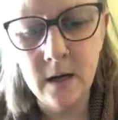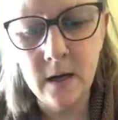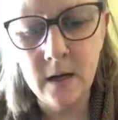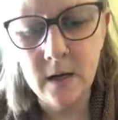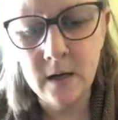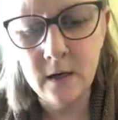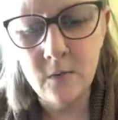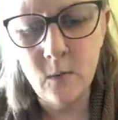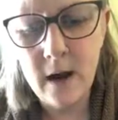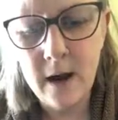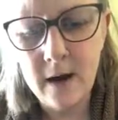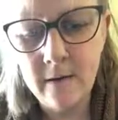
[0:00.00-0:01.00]
and
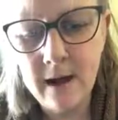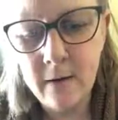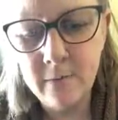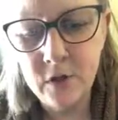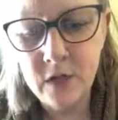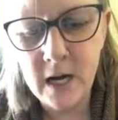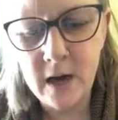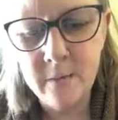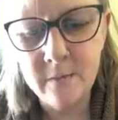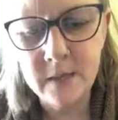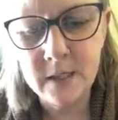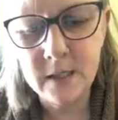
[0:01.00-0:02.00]
wire wrap
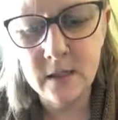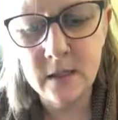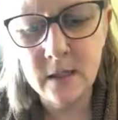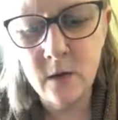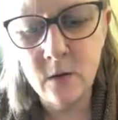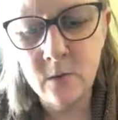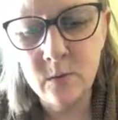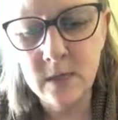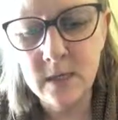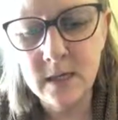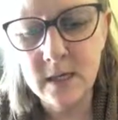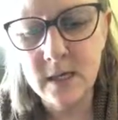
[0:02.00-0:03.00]
gems and
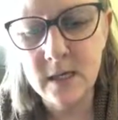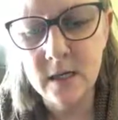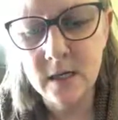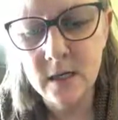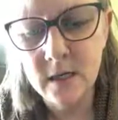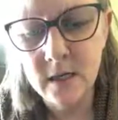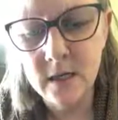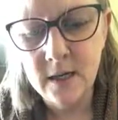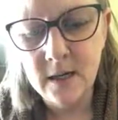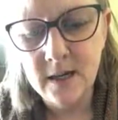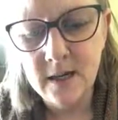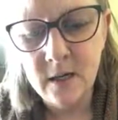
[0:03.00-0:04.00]
stones, and
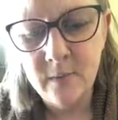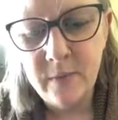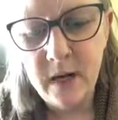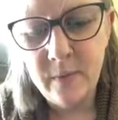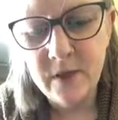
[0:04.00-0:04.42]
be